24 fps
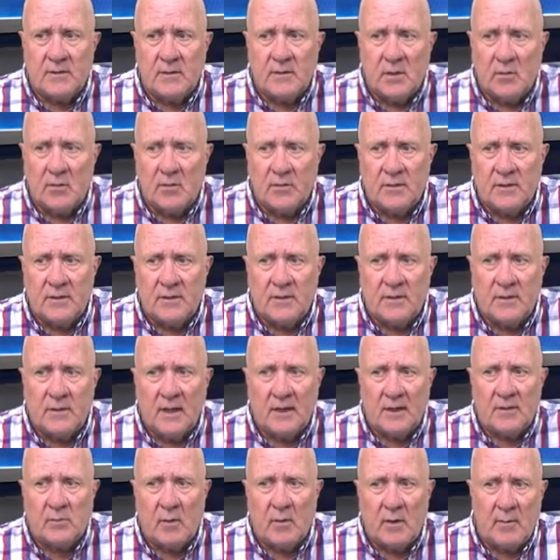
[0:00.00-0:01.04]
though, is this
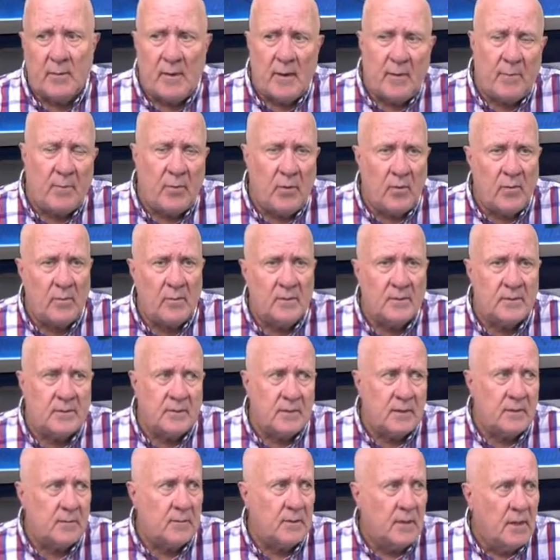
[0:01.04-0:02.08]
next one about
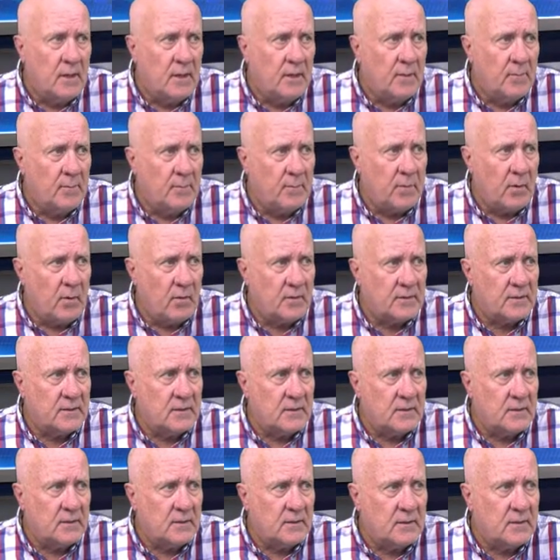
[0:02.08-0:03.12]
permanency
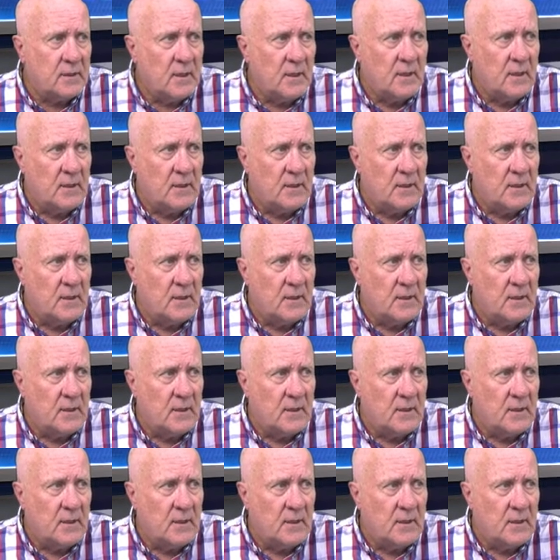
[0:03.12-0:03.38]
policies.